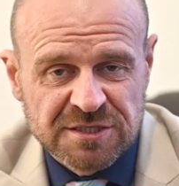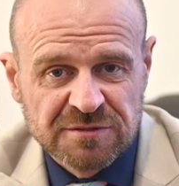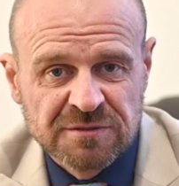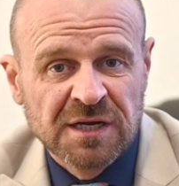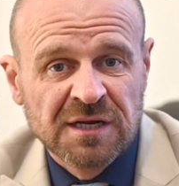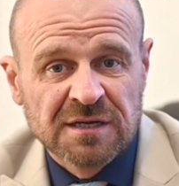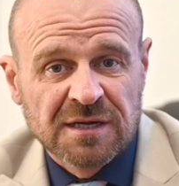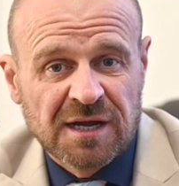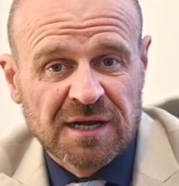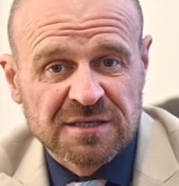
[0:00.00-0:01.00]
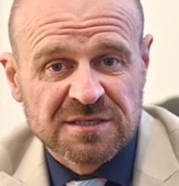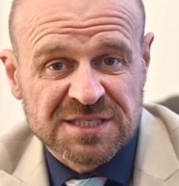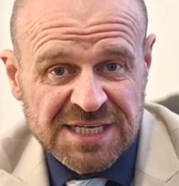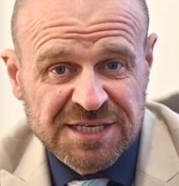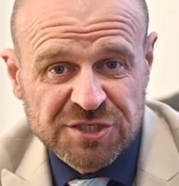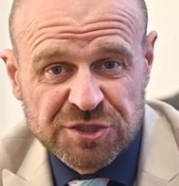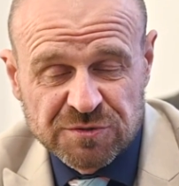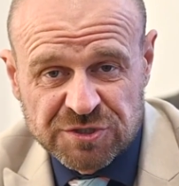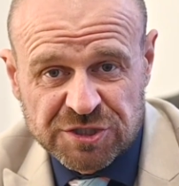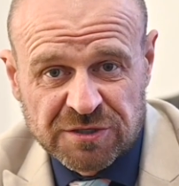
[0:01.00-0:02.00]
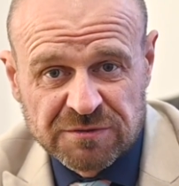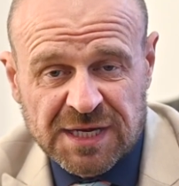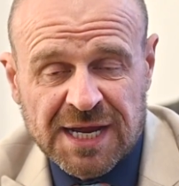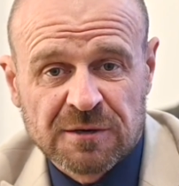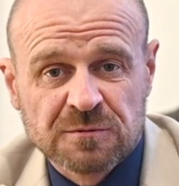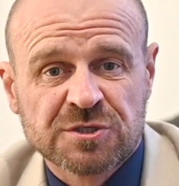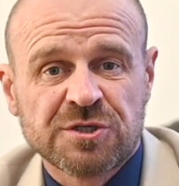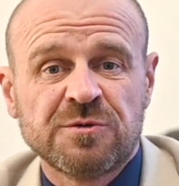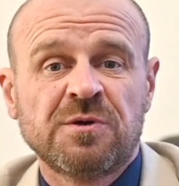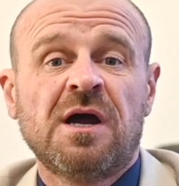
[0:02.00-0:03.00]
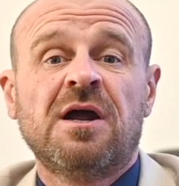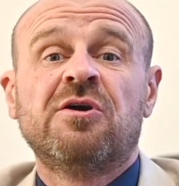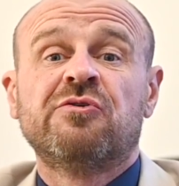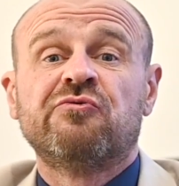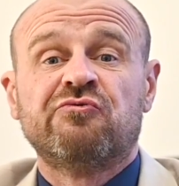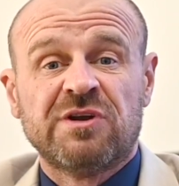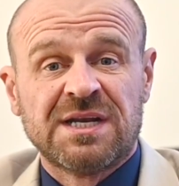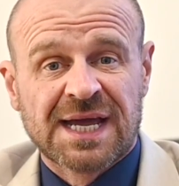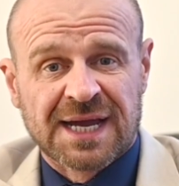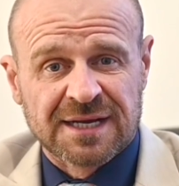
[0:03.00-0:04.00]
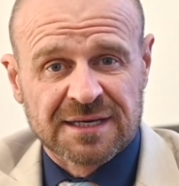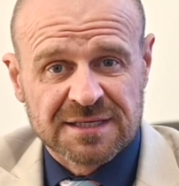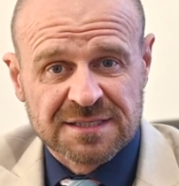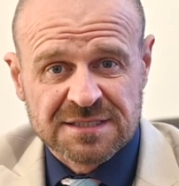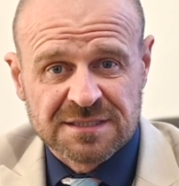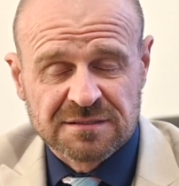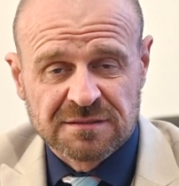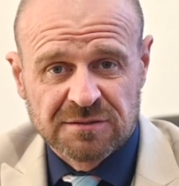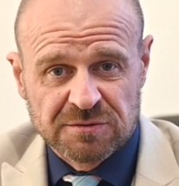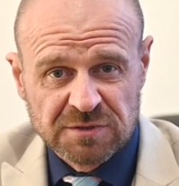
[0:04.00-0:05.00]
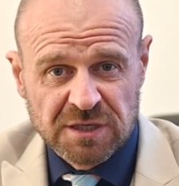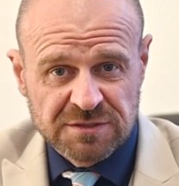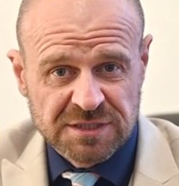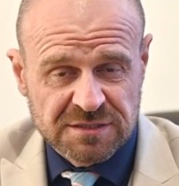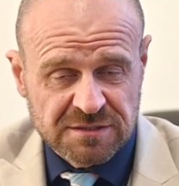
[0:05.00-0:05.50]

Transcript: to teach your child how to relax. You'll notice